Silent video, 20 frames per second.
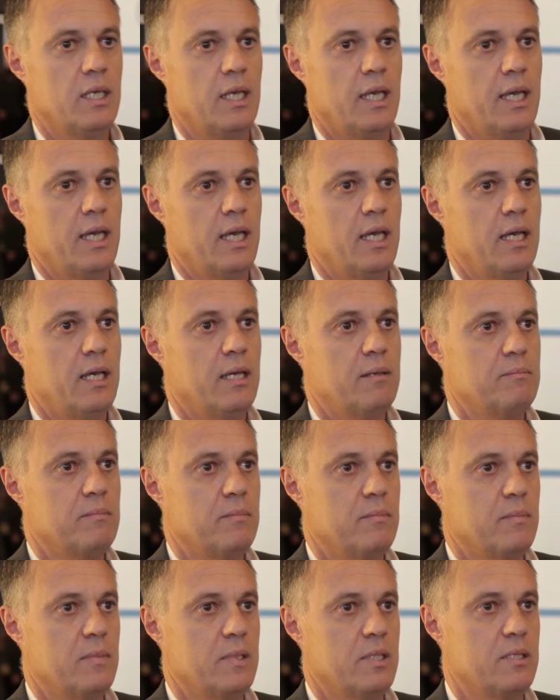
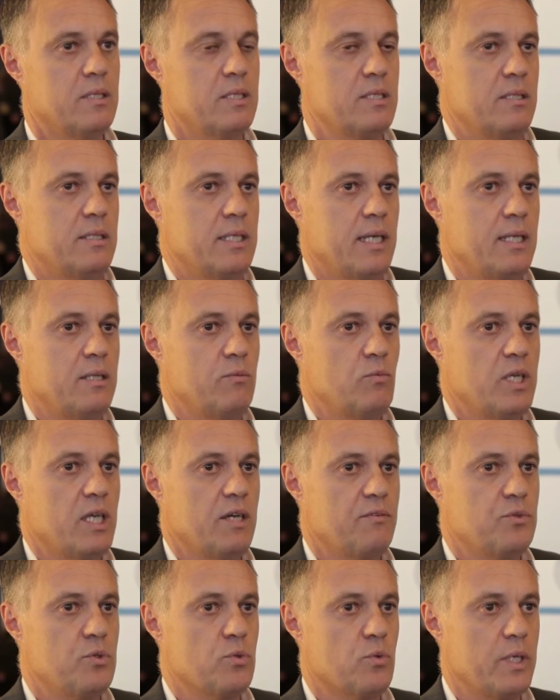Then we
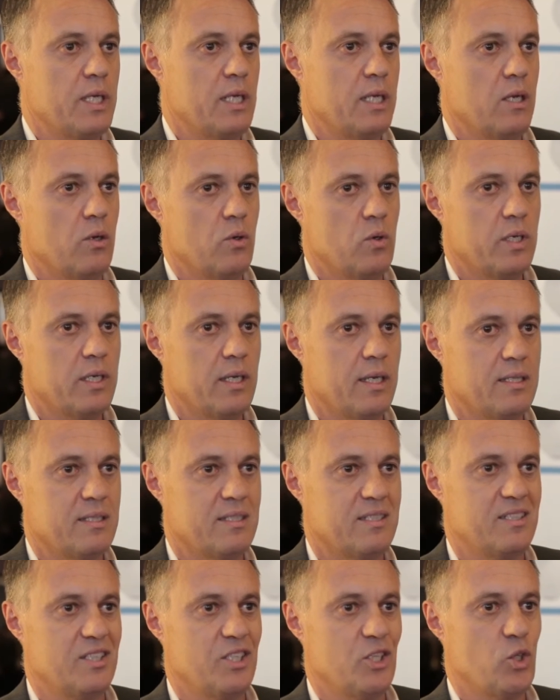have to really look
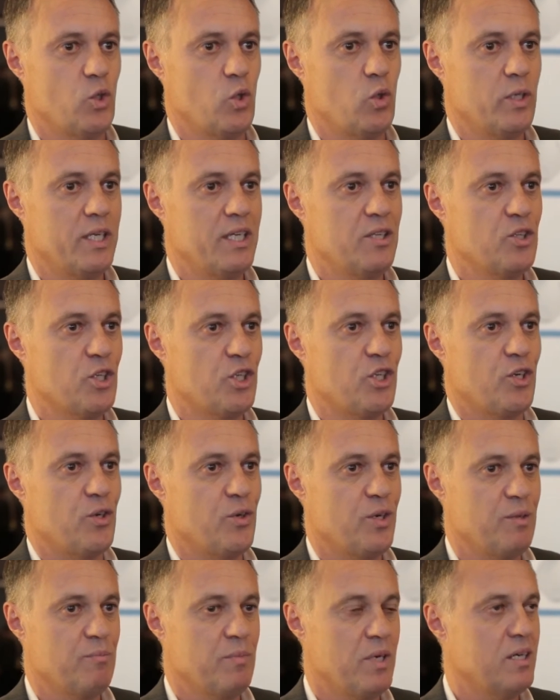at, in the
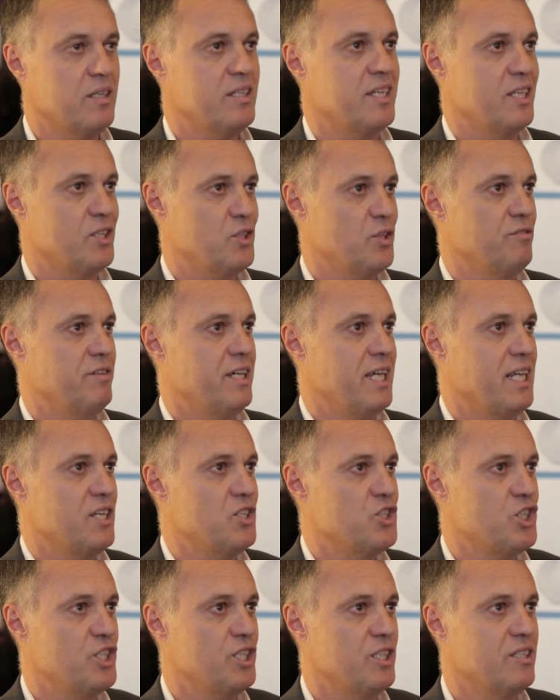current market of
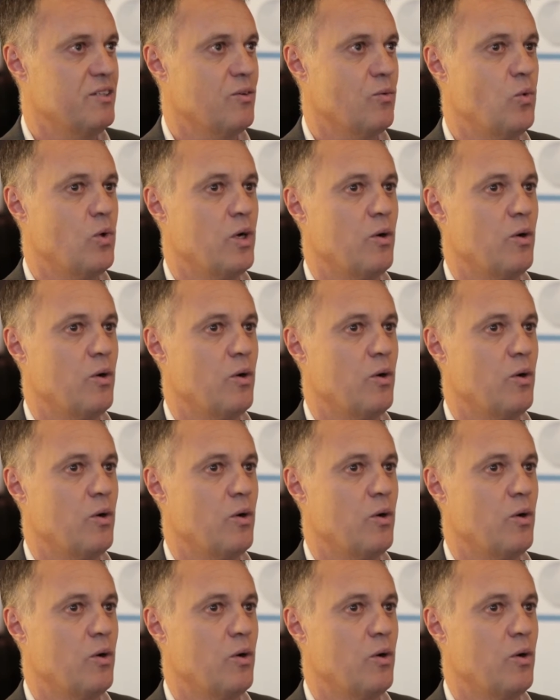LNG,